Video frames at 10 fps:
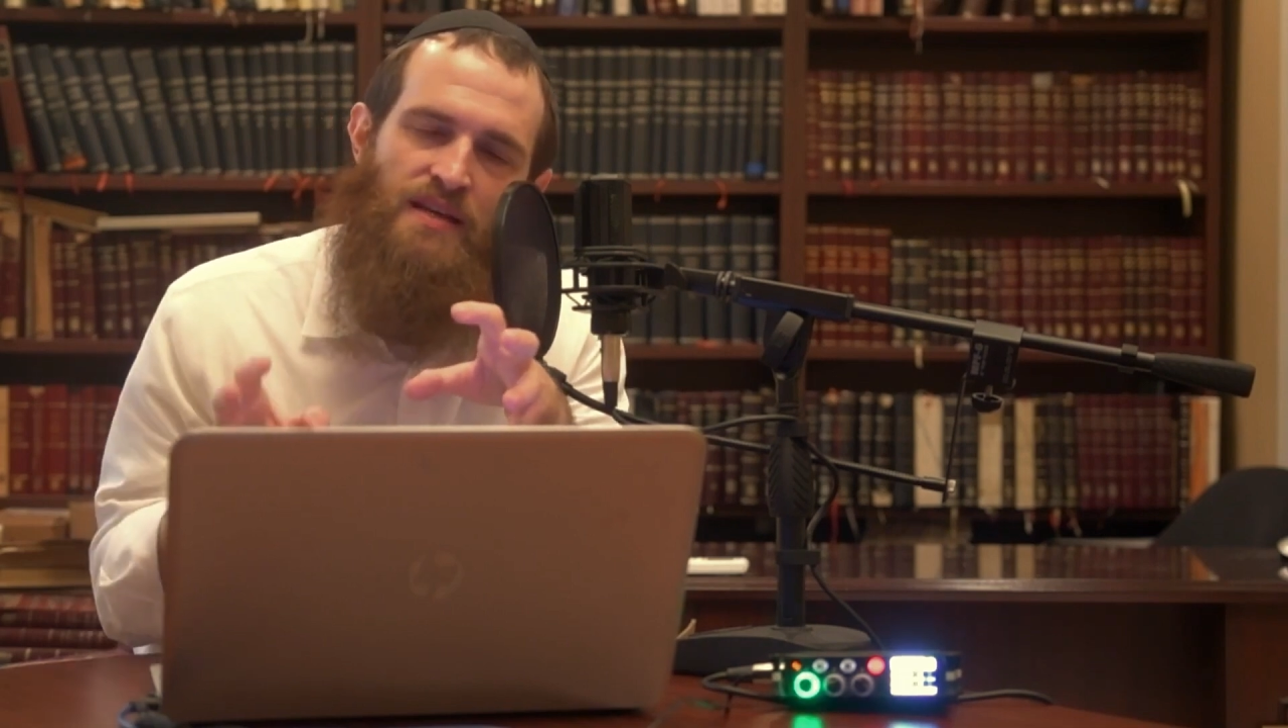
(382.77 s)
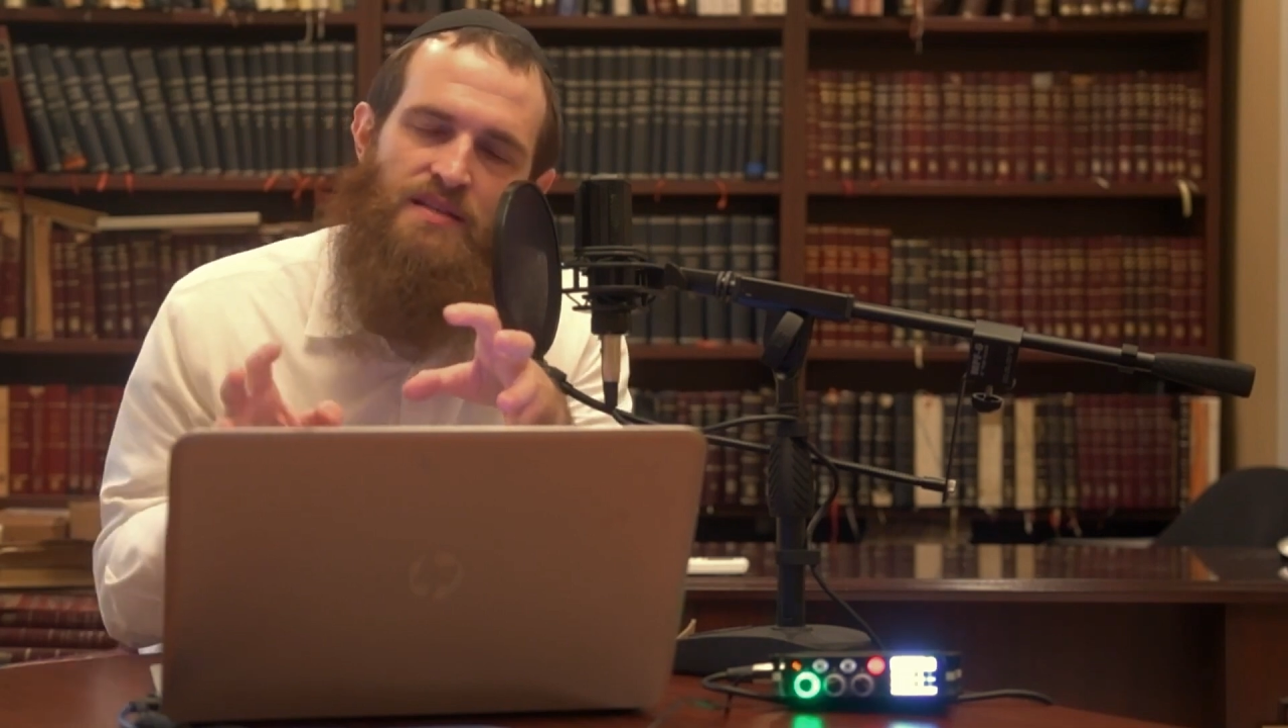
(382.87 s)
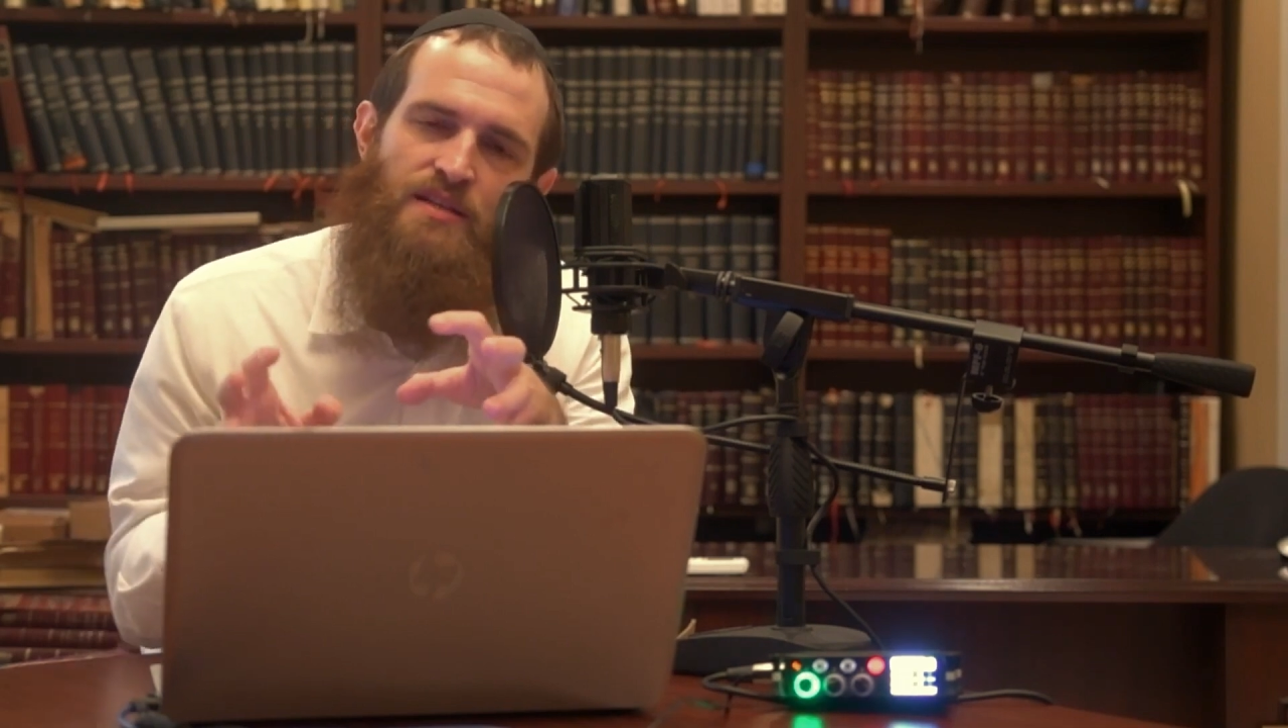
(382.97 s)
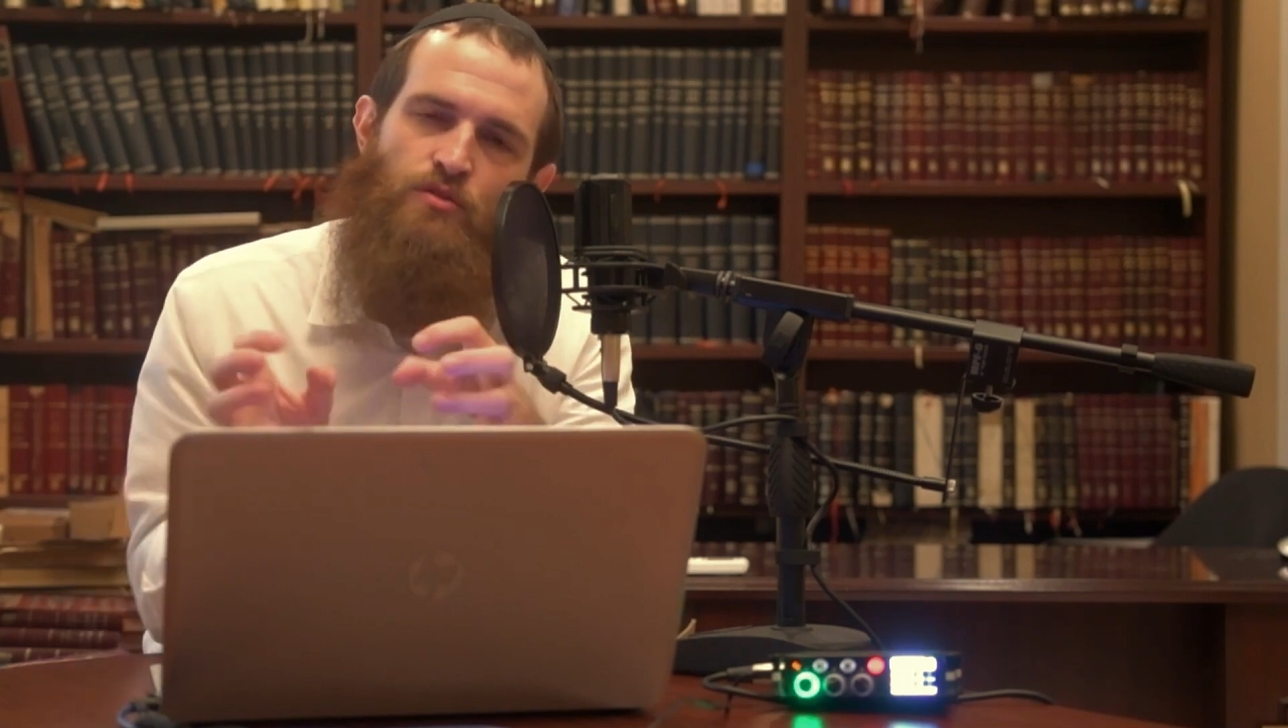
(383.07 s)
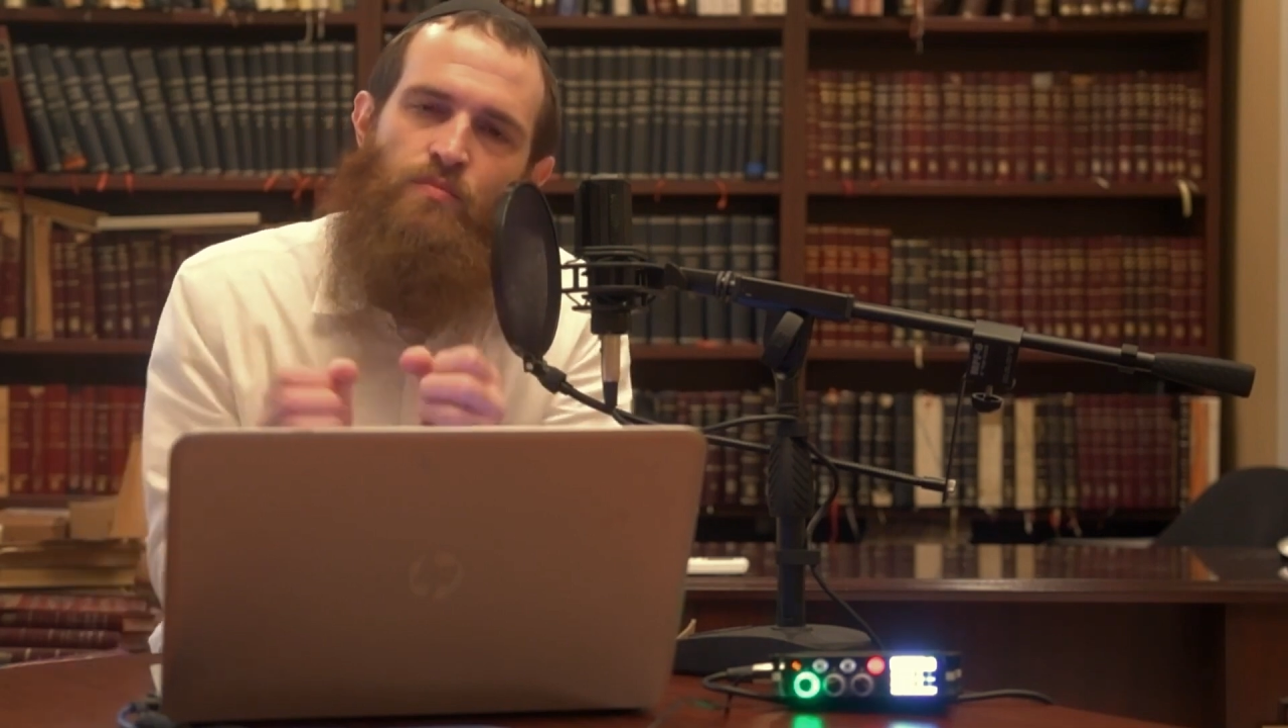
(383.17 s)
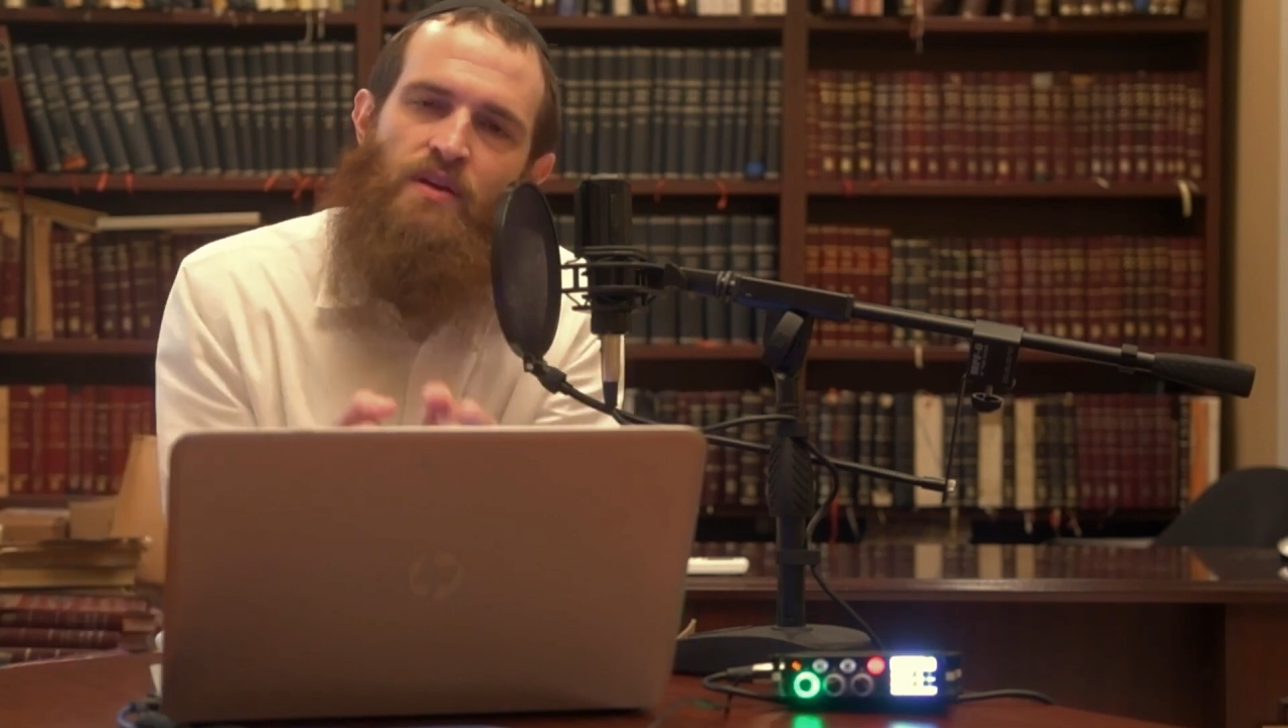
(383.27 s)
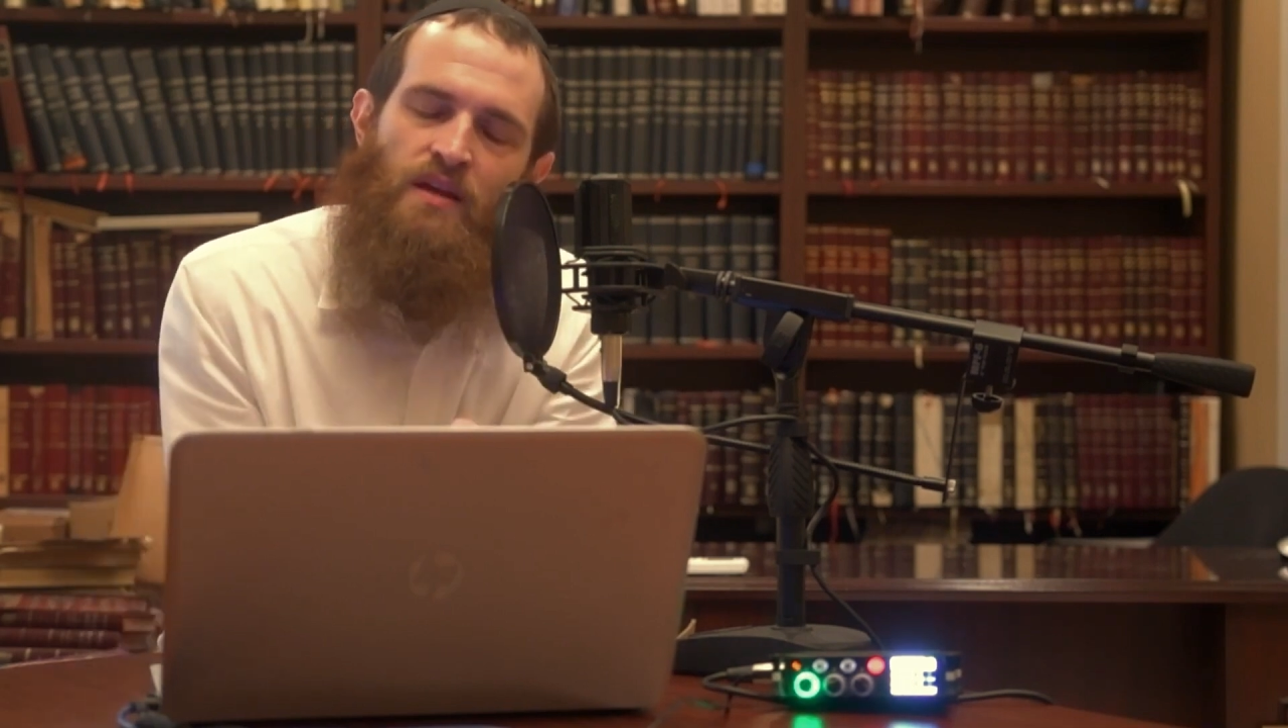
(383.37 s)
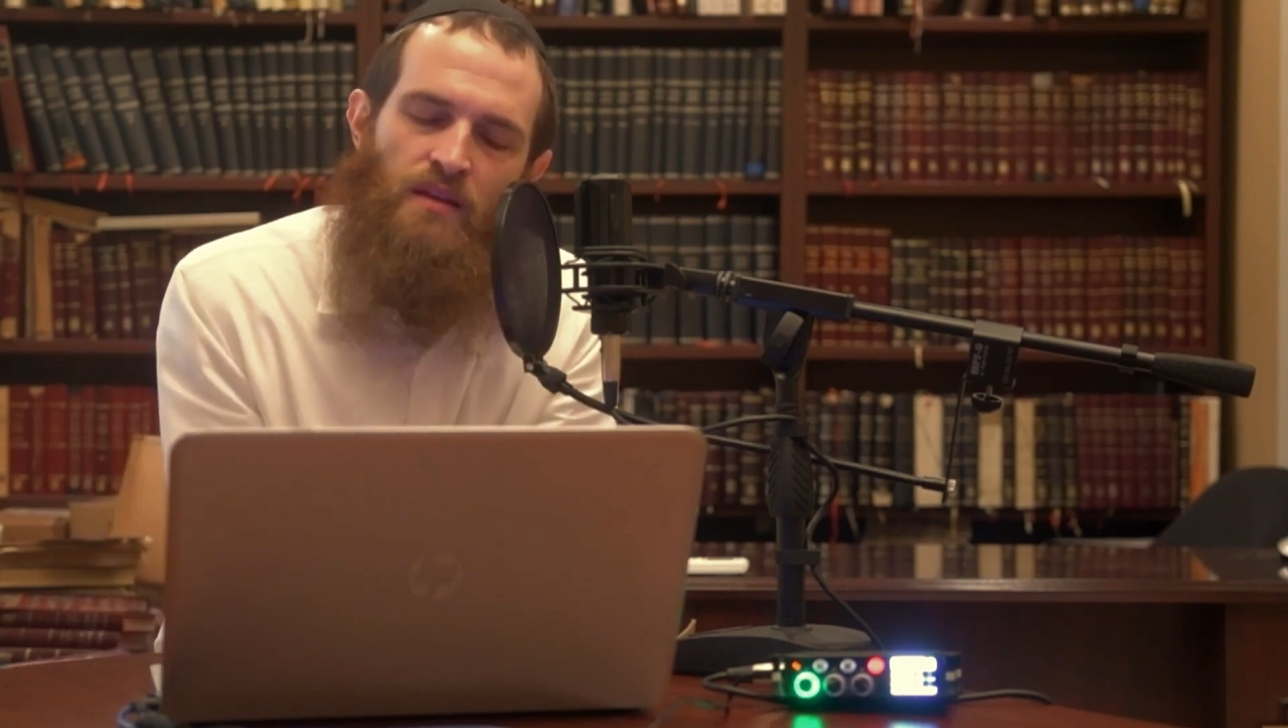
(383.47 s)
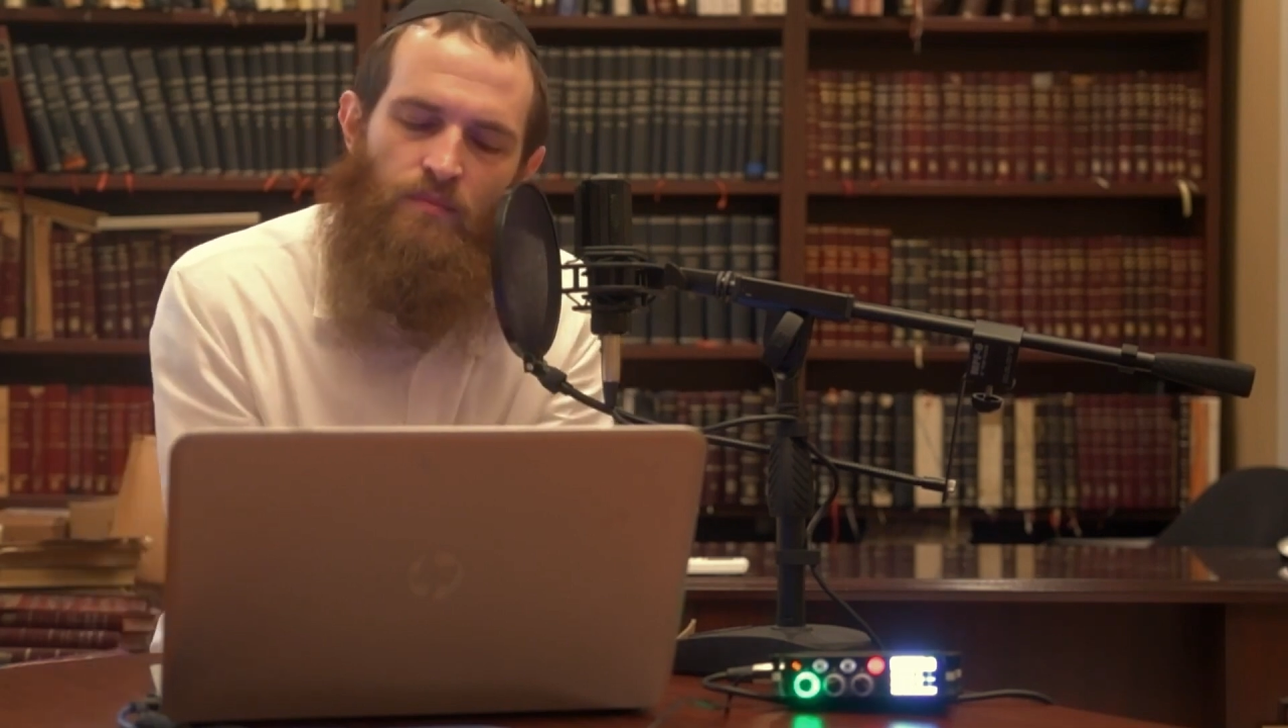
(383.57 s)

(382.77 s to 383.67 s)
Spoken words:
continue bringing